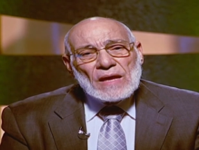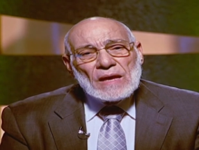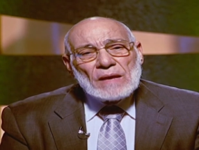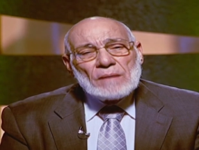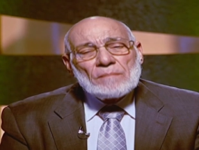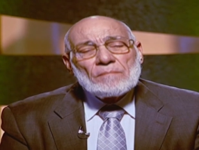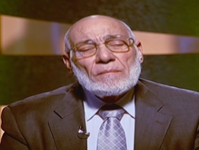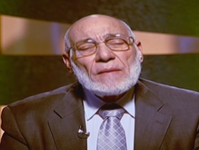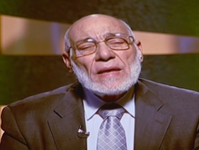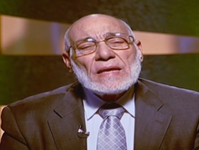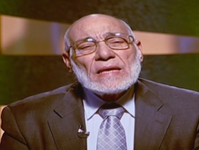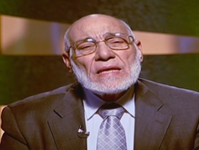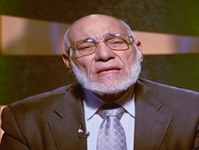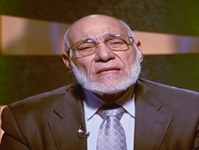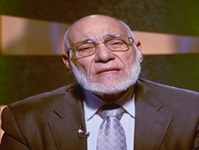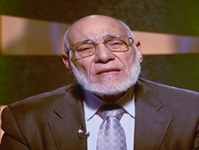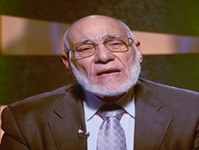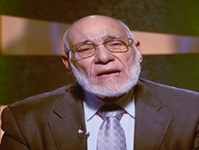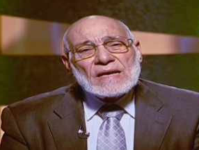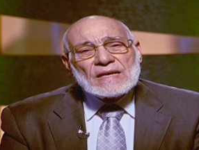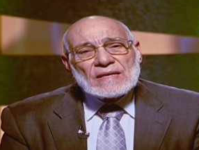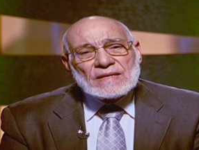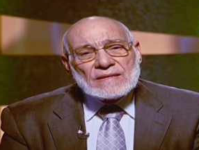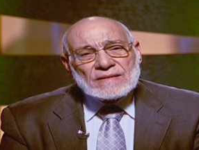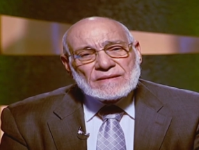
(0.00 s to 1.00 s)
many
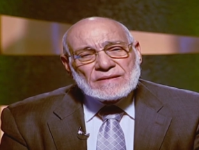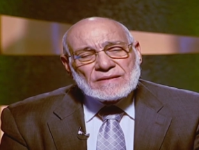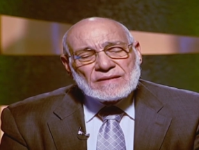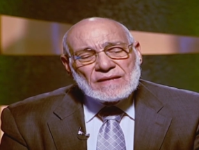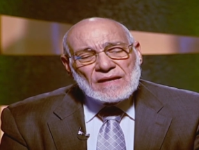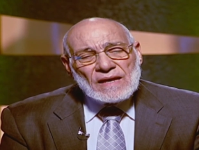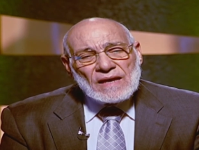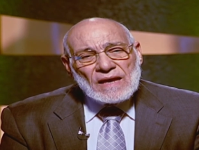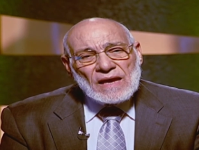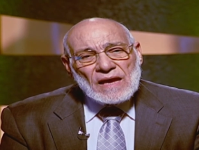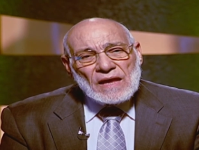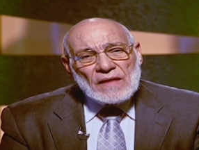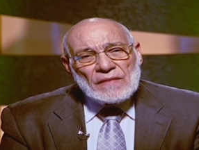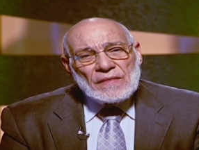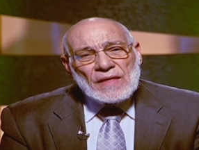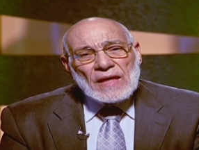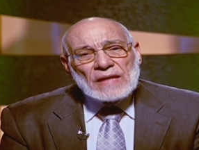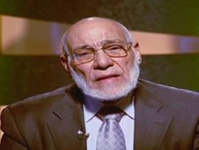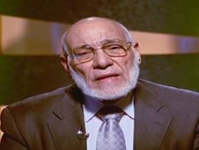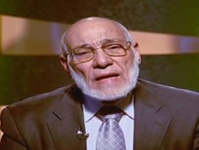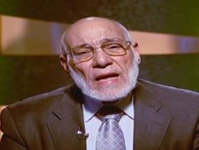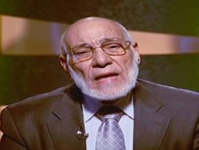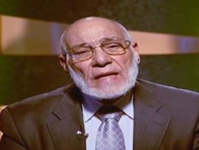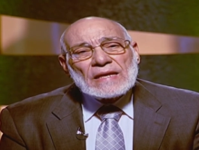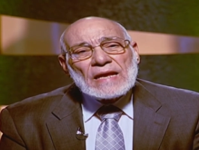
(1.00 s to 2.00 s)
signs
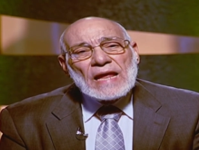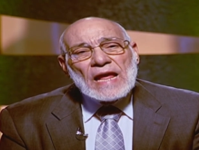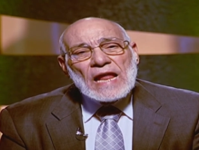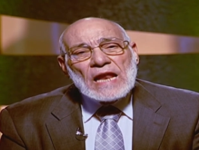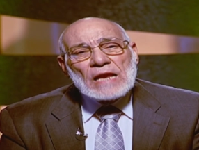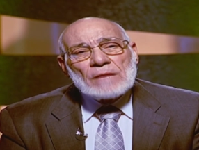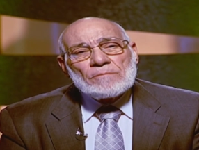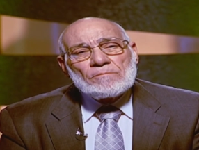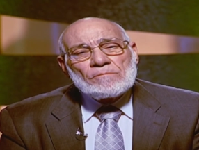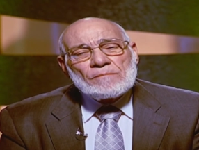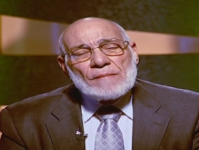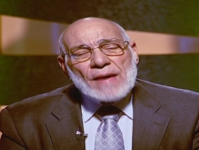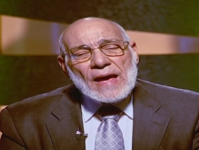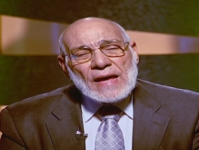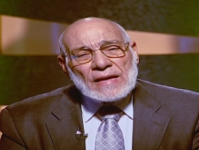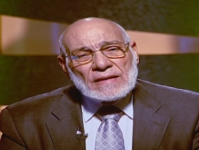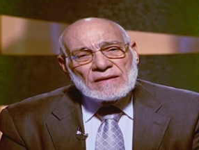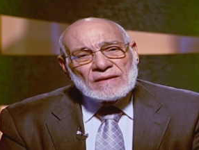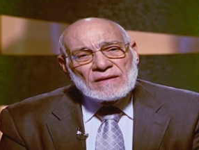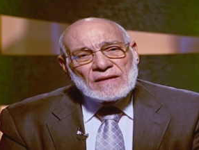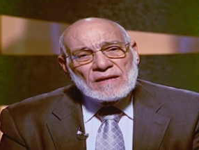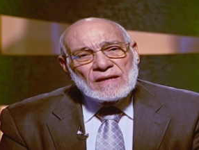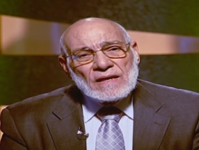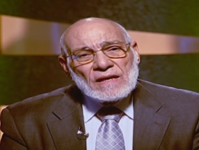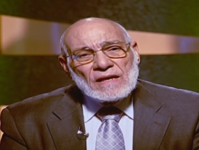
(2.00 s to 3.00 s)
that can help man
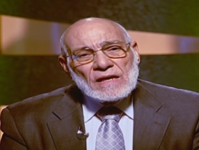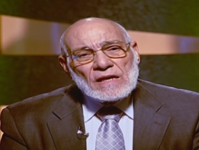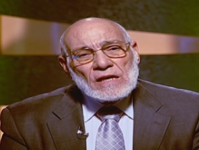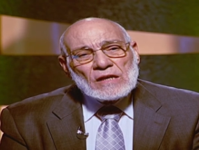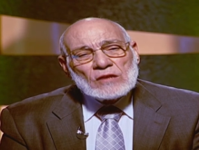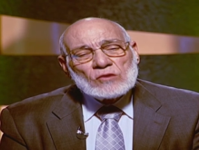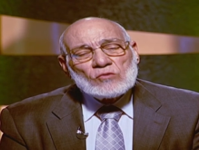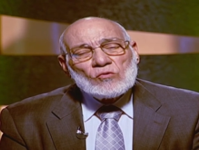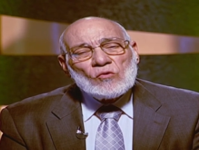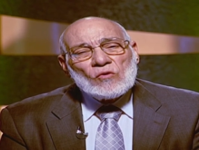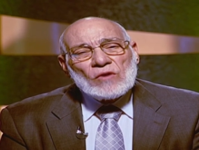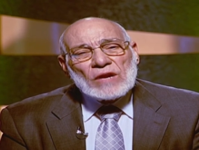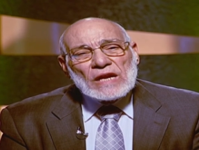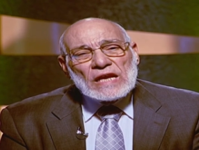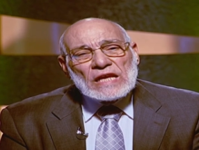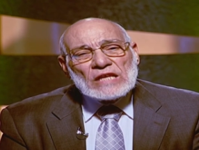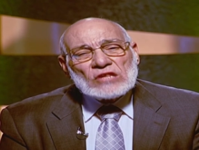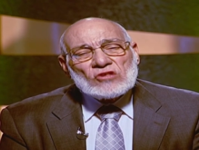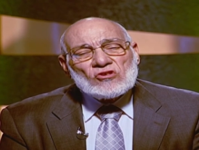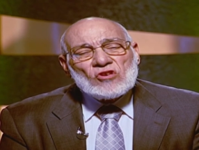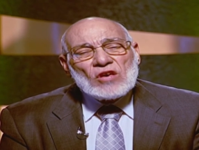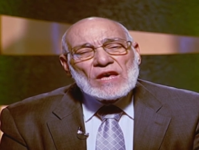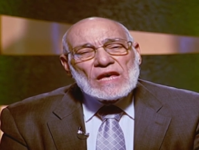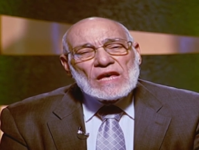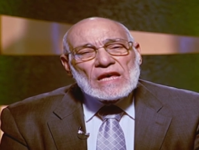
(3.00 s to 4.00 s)
to
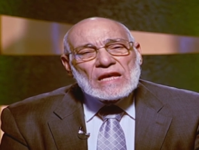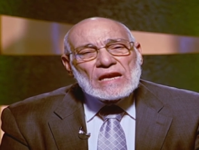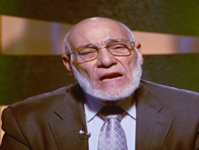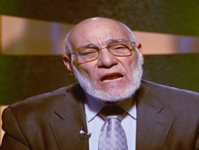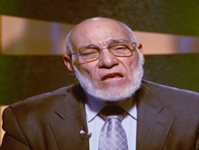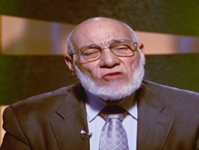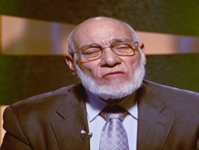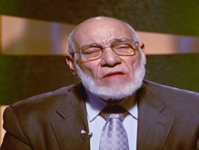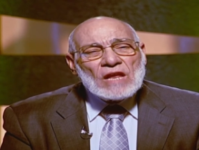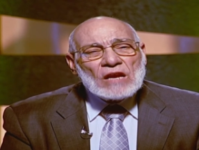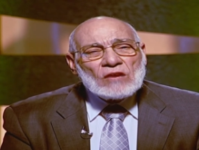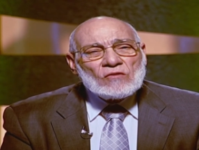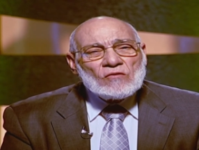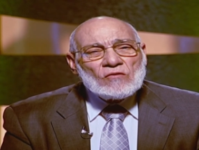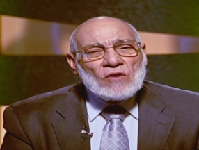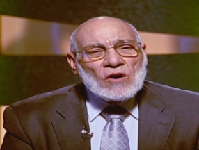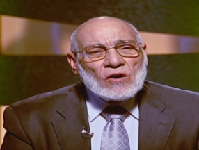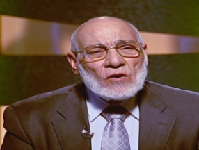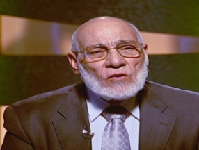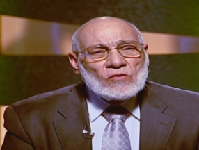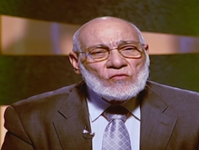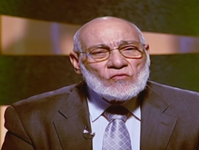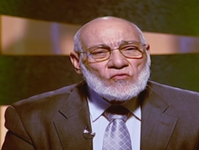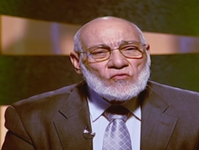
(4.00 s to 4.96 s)
reach a rational conclusion.